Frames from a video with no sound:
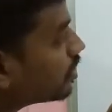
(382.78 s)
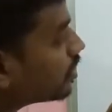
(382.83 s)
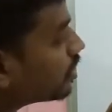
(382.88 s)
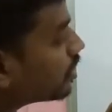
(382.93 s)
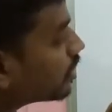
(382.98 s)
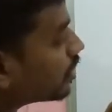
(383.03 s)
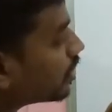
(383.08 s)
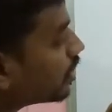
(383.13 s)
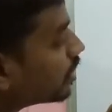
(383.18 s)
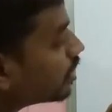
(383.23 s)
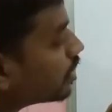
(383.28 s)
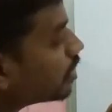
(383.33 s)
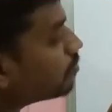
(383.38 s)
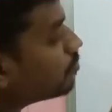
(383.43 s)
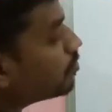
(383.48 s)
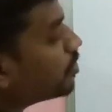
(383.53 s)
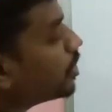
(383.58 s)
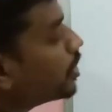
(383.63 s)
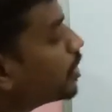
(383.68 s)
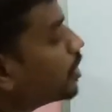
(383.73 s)
rarer
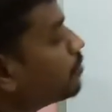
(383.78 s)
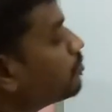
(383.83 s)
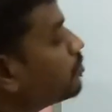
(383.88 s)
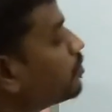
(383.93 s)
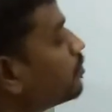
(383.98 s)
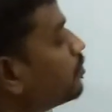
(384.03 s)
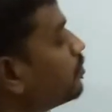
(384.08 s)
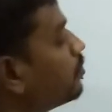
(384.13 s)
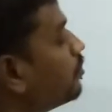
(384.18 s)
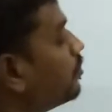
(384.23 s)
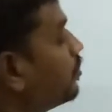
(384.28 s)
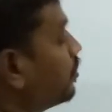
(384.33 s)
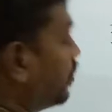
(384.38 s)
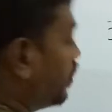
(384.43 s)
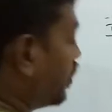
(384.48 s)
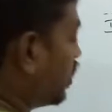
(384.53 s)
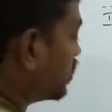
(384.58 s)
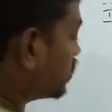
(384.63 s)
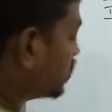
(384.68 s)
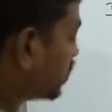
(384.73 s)
medium to
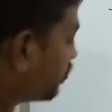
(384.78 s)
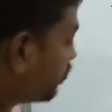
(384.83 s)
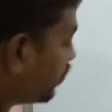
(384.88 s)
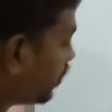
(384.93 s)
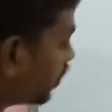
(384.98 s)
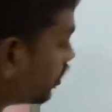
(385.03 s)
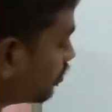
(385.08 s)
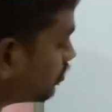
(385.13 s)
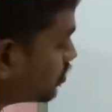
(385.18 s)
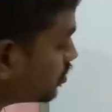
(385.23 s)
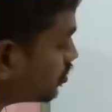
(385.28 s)
denser medium.